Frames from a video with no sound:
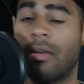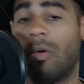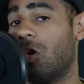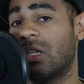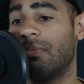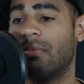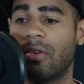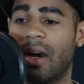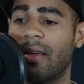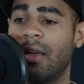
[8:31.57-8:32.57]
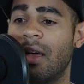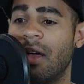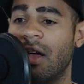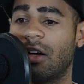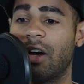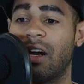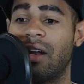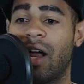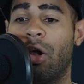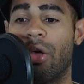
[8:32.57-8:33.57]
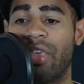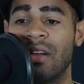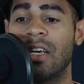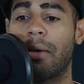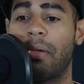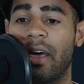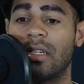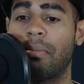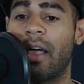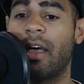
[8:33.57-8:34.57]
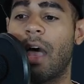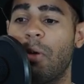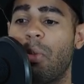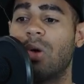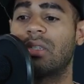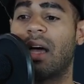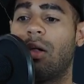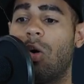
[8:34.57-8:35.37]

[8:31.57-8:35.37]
Awesome, right? Created an authentic player-to-player MMO-style